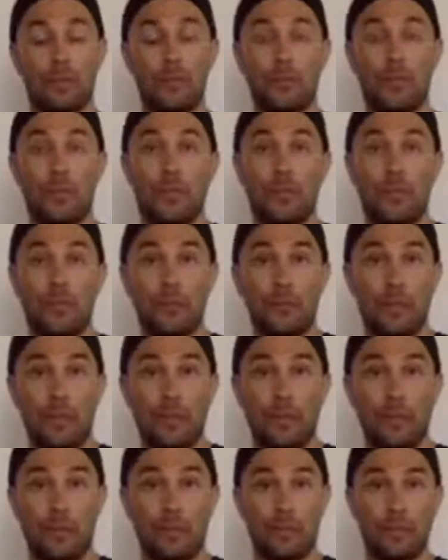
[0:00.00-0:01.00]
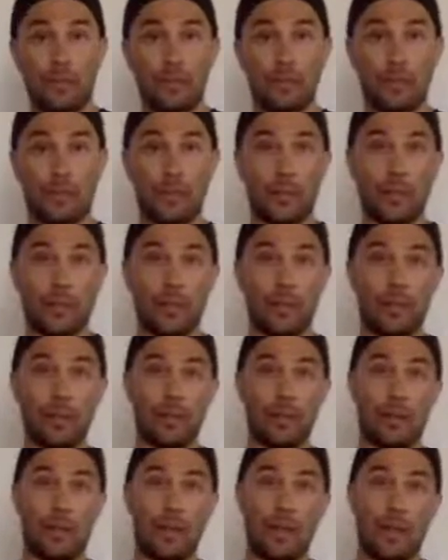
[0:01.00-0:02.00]
to the left just a little
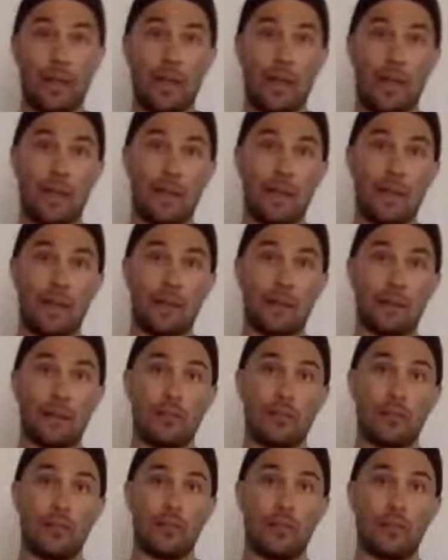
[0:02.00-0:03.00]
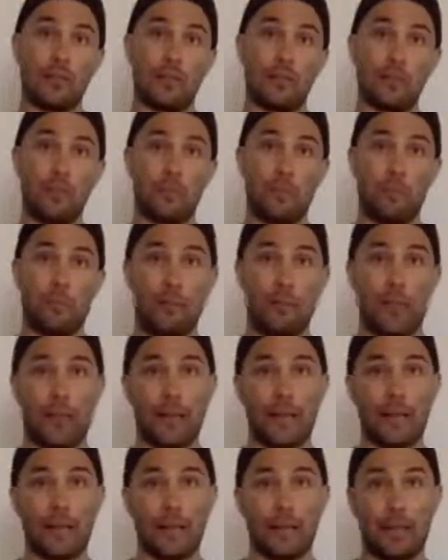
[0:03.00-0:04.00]
bit and then scoops
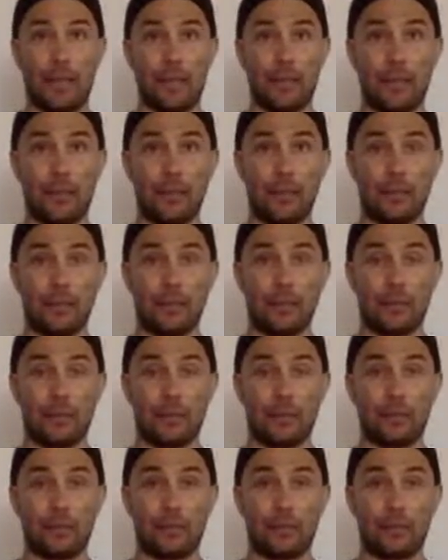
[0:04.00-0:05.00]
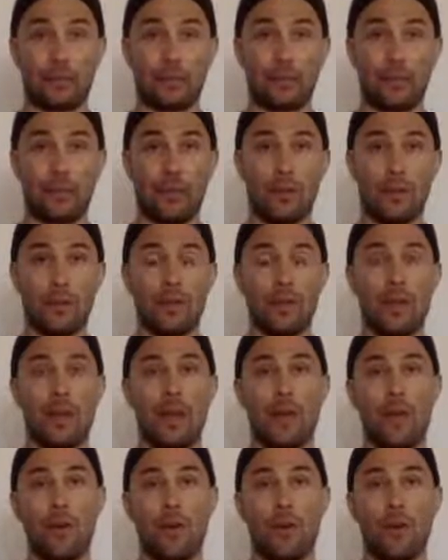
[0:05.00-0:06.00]
back and under.
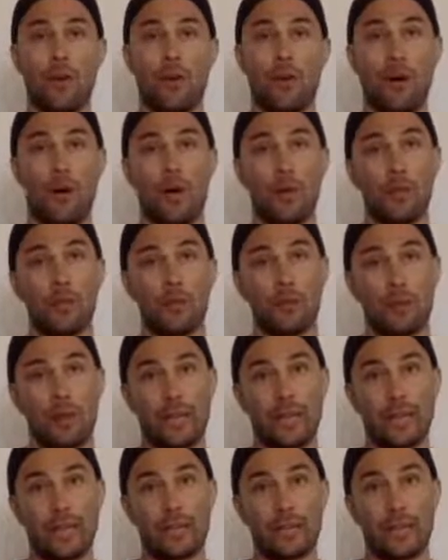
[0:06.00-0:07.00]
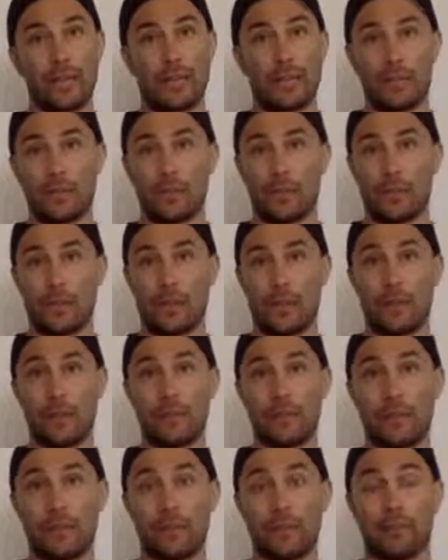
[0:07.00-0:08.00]
Now, on the right side here, we have the
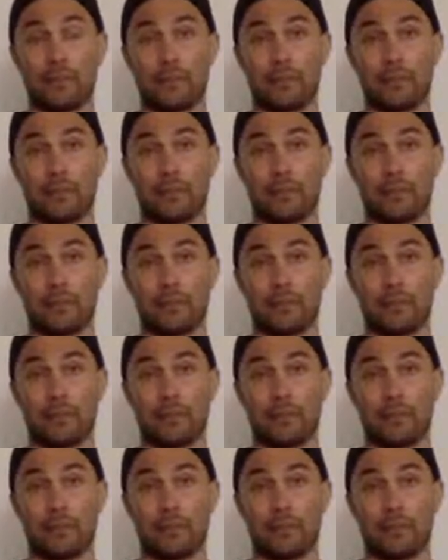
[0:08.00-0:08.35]
liver.